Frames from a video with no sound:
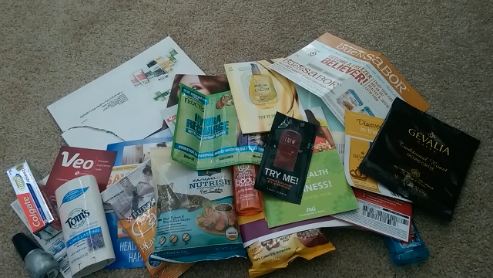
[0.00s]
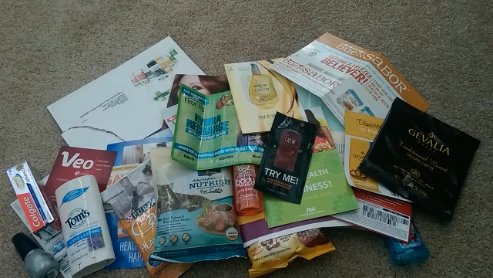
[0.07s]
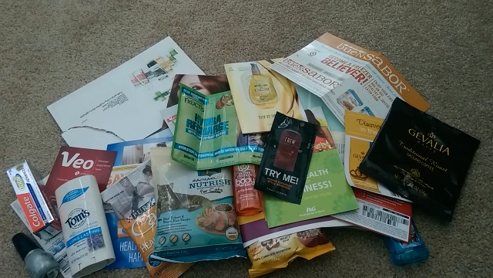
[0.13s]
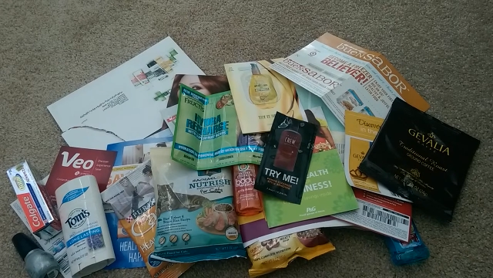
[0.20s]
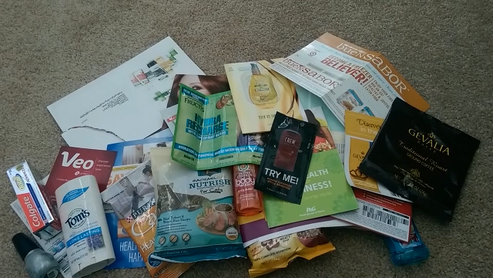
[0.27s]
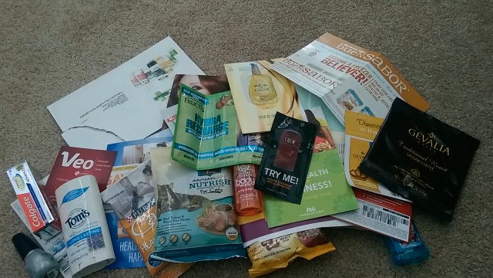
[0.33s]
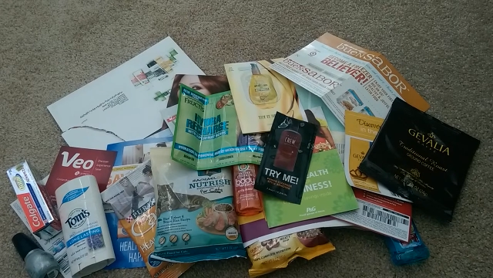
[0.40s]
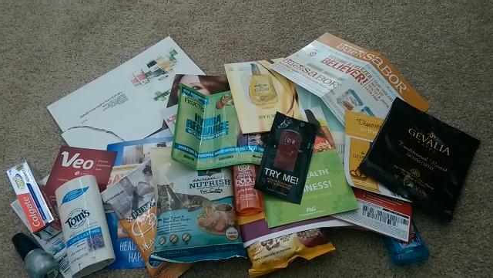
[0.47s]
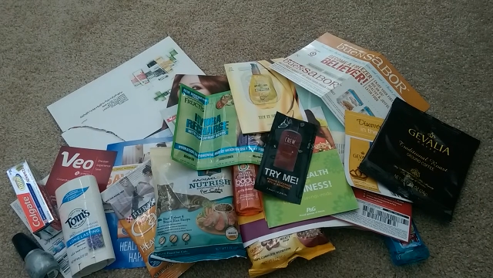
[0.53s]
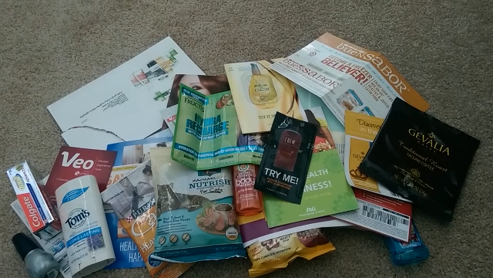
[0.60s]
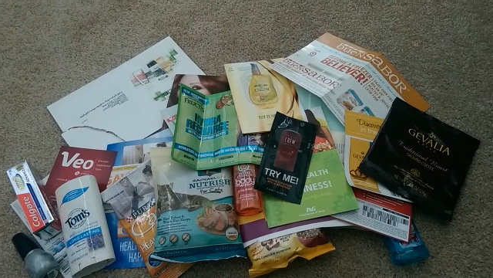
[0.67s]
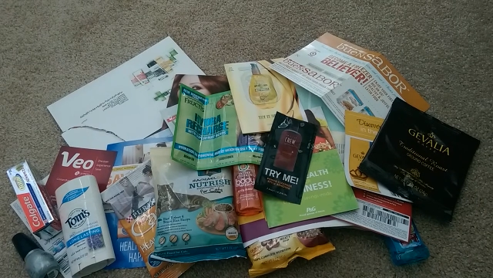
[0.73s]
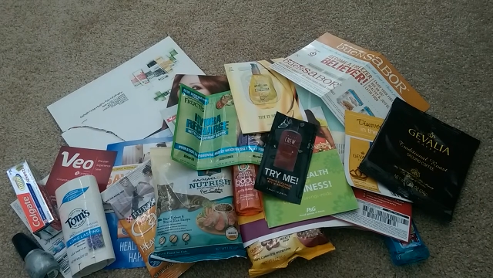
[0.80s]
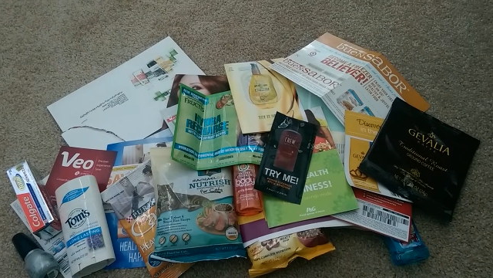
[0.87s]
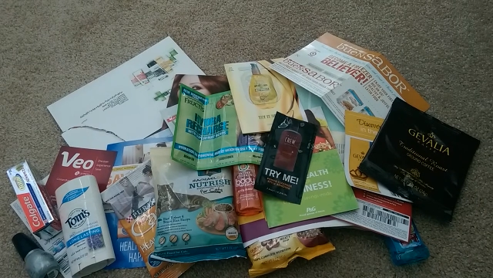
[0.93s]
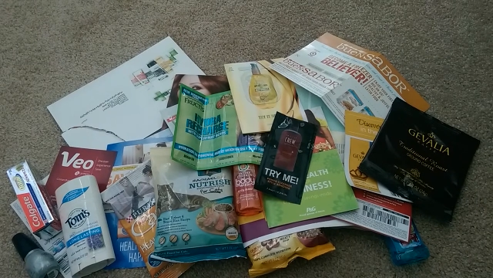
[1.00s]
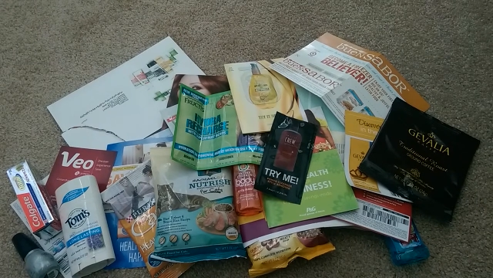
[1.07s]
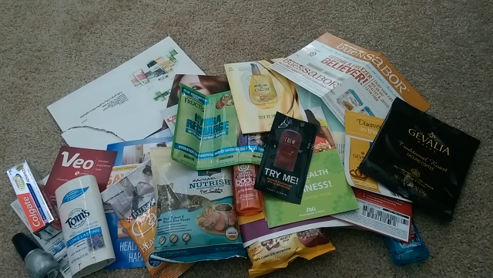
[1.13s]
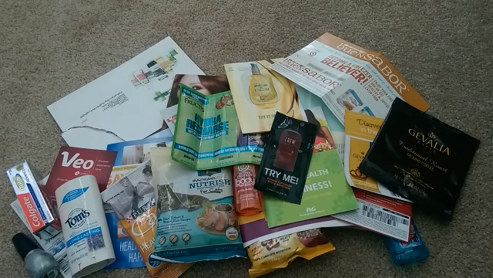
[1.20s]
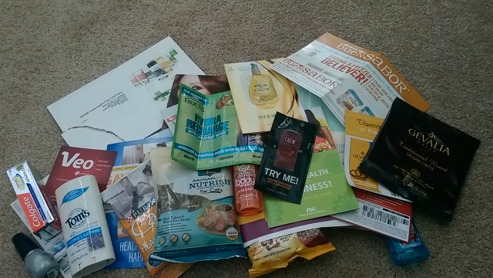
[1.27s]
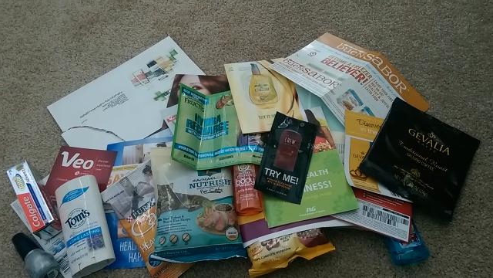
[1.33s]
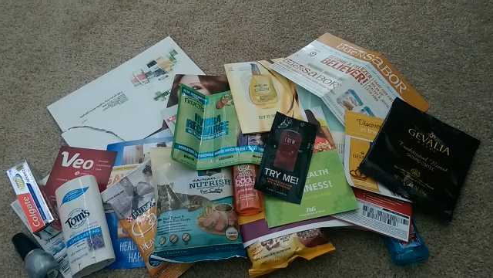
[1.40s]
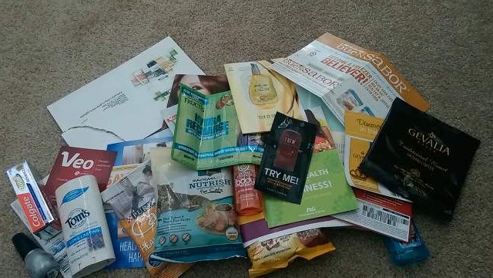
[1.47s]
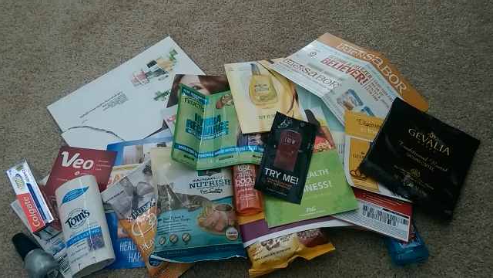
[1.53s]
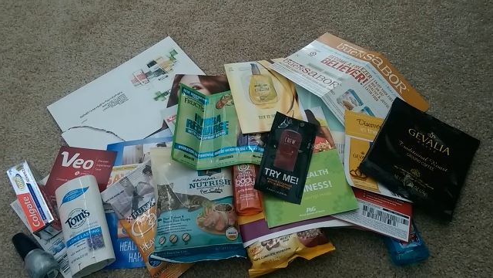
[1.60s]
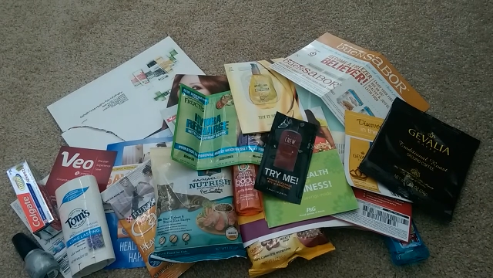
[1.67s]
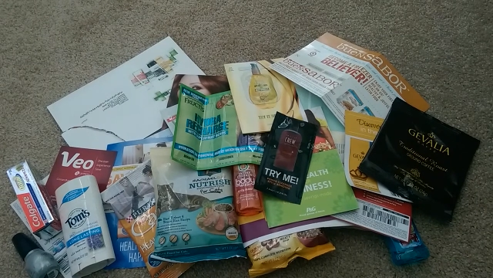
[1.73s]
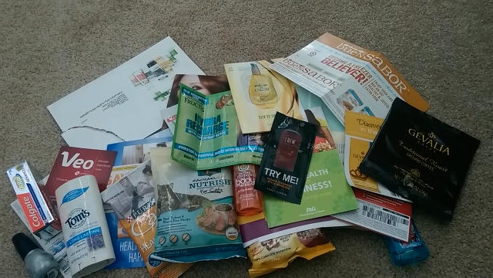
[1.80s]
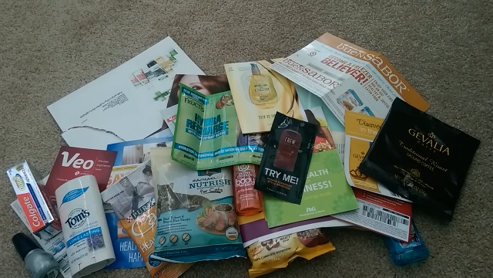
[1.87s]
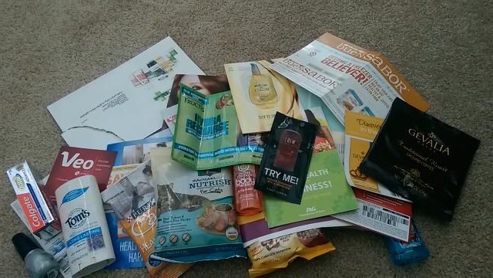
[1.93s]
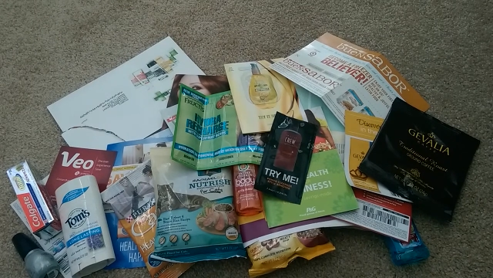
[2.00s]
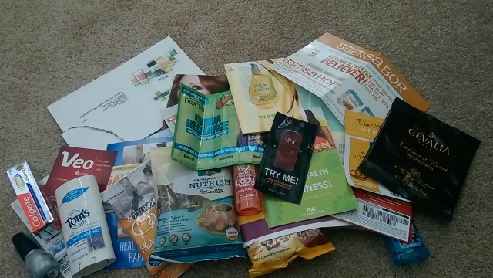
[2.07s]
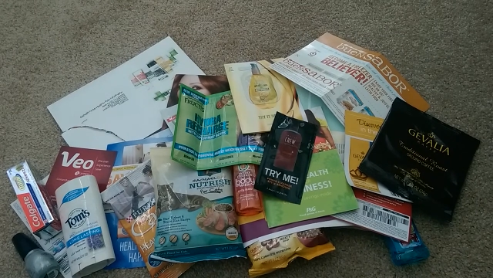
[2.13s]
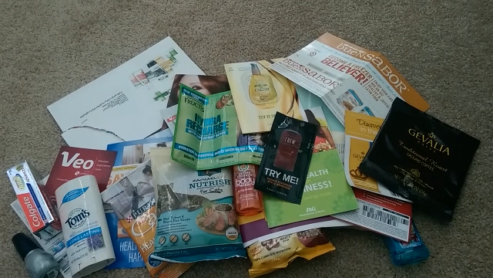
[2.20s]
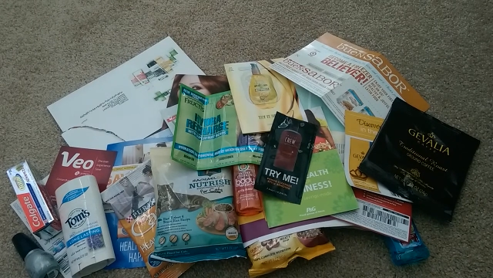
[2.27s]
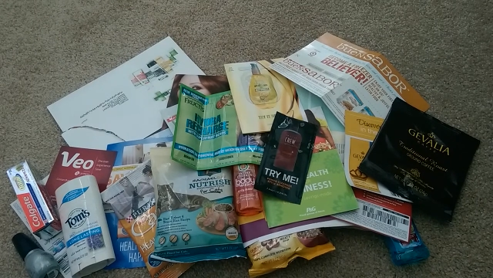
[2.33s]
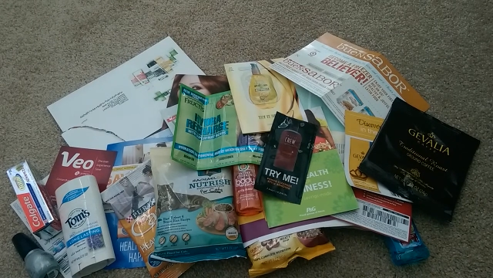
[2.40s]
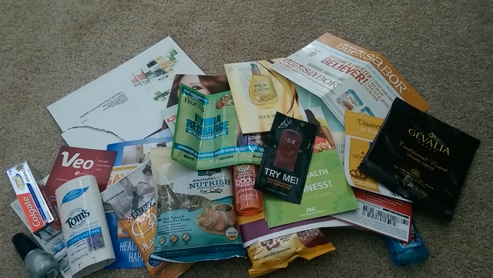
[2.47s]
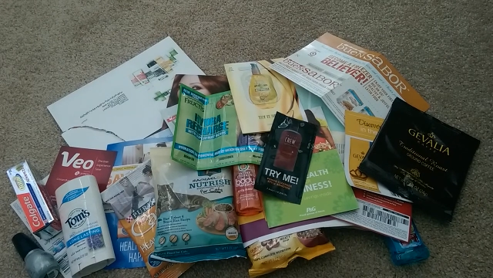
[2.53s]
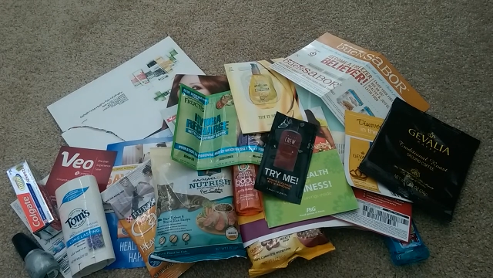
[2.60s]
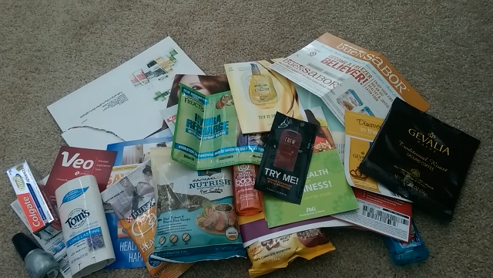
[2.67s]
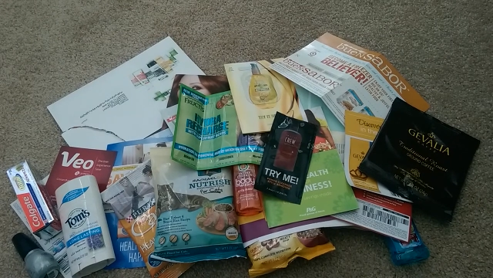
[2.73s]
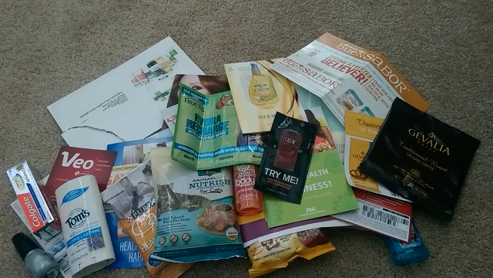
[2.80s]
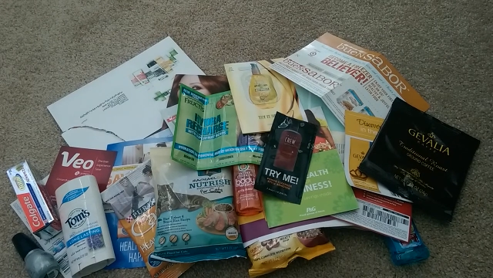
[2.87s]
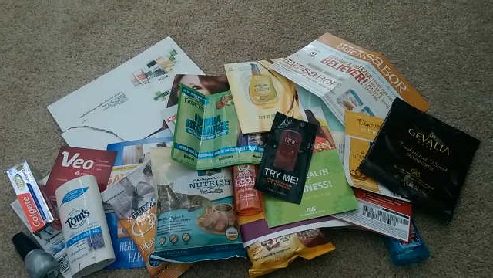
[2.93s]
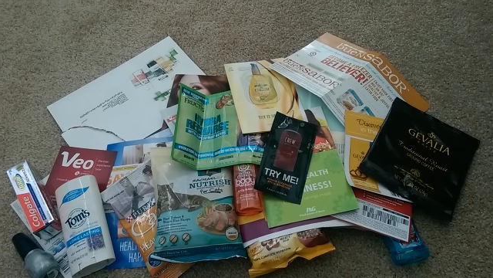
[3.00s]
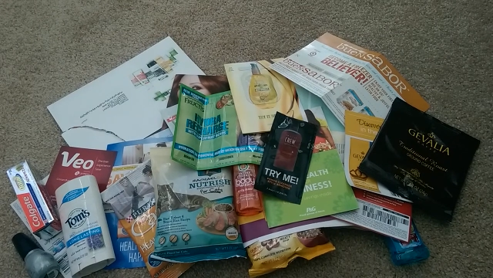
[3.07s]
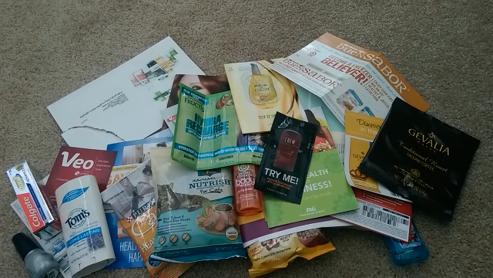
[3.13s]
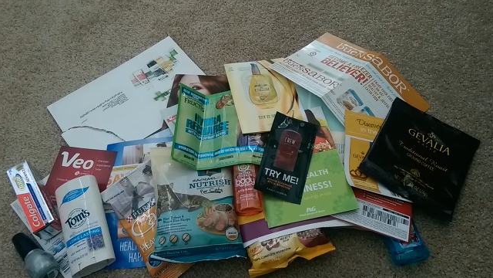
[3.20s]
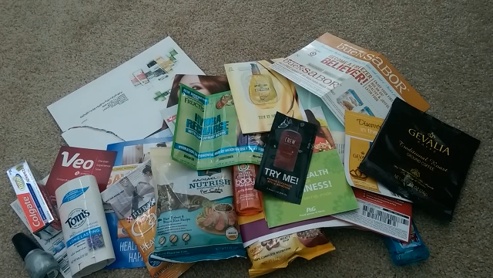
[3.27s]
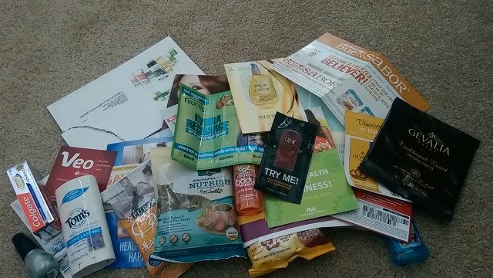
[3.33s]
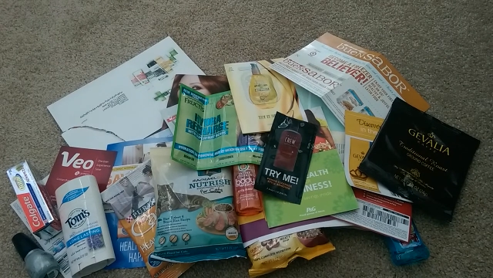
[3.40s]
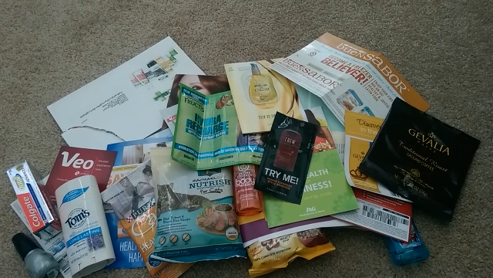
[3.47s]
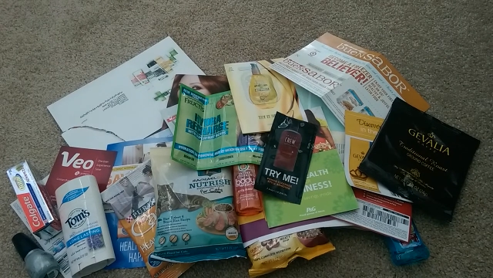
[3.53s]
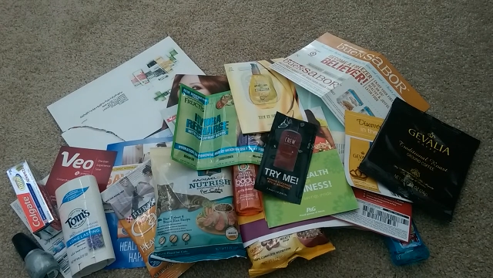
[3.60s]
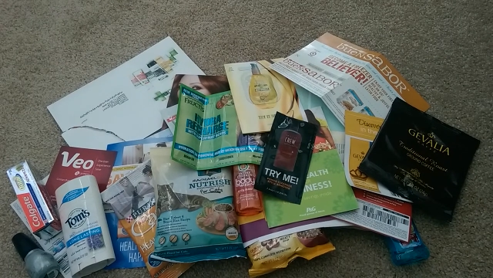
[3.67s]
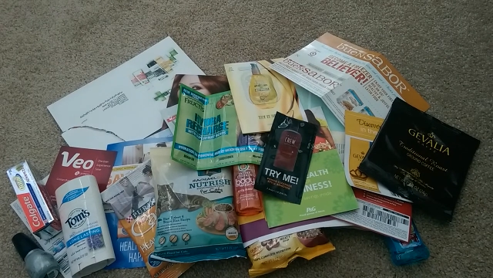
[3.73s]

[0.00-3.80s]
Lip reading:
Nobody's mouth can be seen.